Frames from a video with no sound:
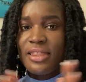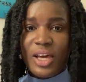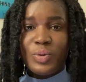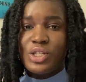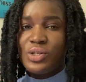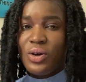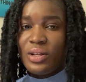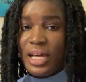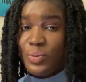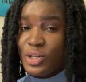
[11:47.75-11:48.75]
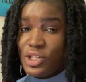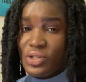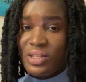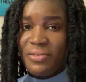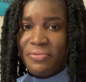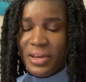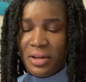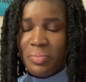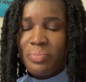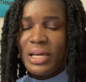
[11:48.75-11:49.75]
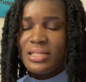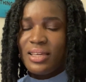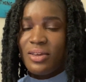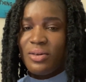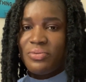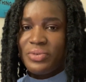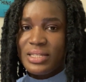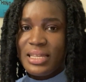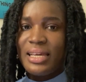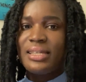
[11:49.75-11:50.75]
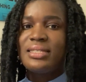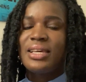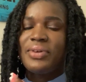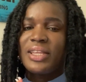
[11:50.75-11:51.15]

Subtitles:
I wish you the very best in your visa interview,